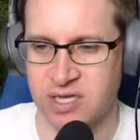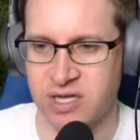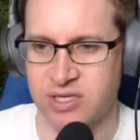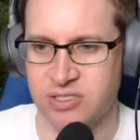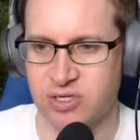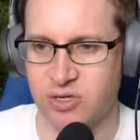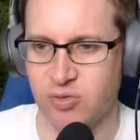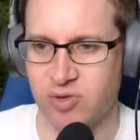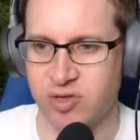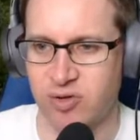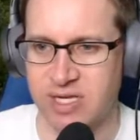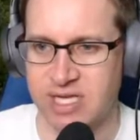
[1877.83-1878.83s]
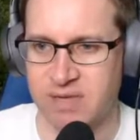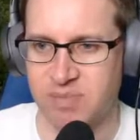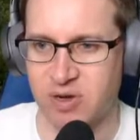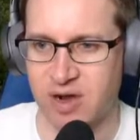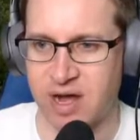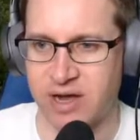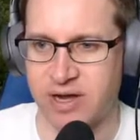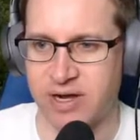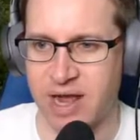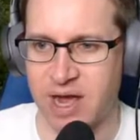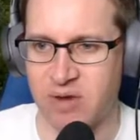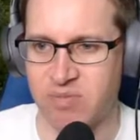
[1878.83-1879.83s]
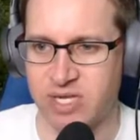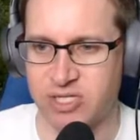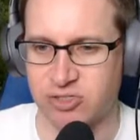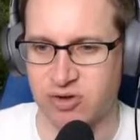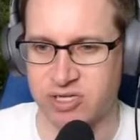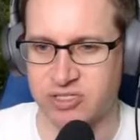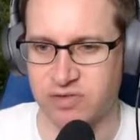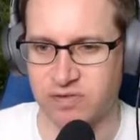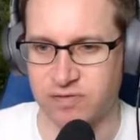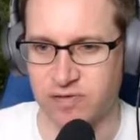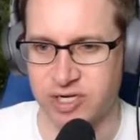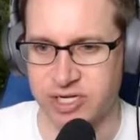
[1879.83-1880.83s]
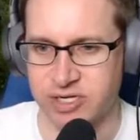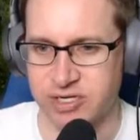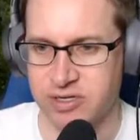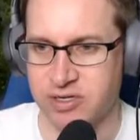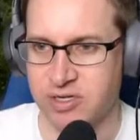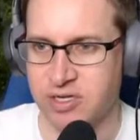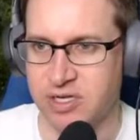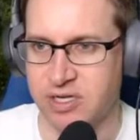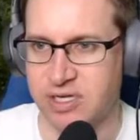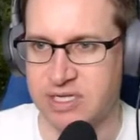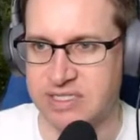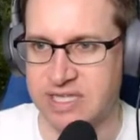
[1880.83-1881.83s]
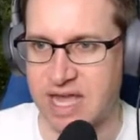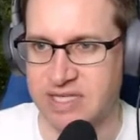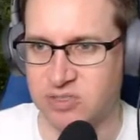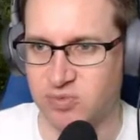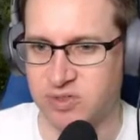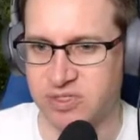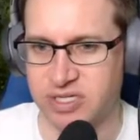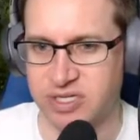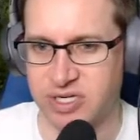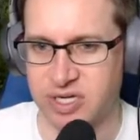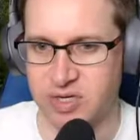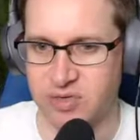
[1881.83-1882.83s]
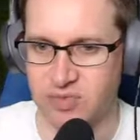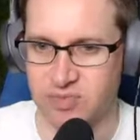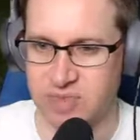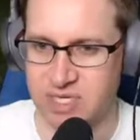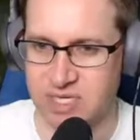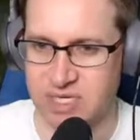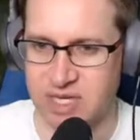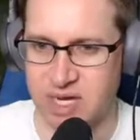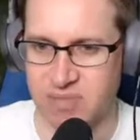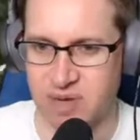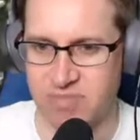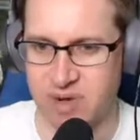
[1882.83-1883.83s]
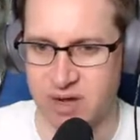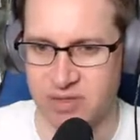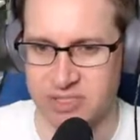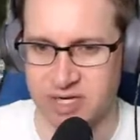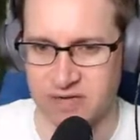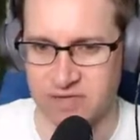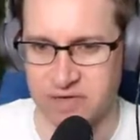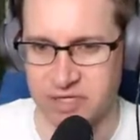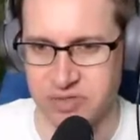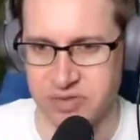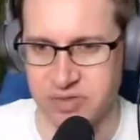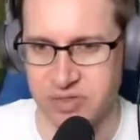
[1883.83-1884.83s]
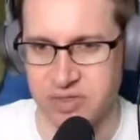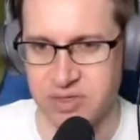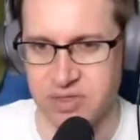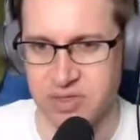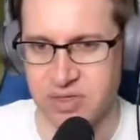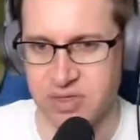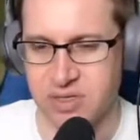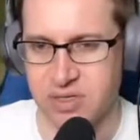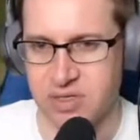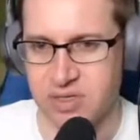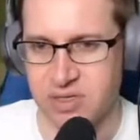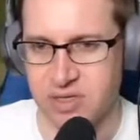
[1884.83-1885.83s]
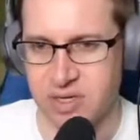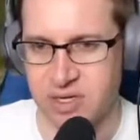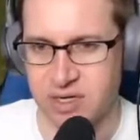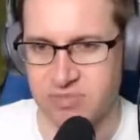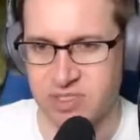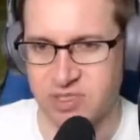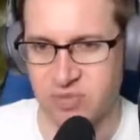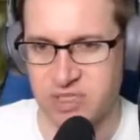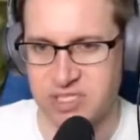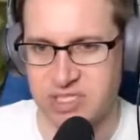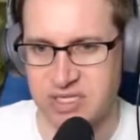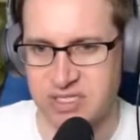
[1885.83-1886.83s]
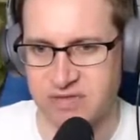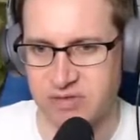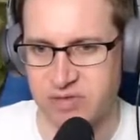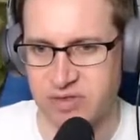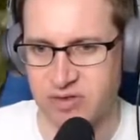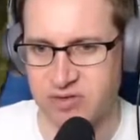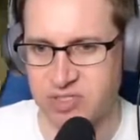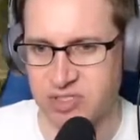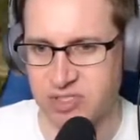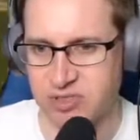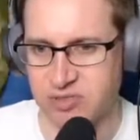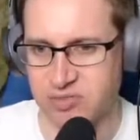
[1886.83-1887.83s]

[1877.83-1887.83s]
So you really want to keep your eye on how many trucks are free, because that's really going to become a bottleneck for you. So we're just going to leave it with those 2.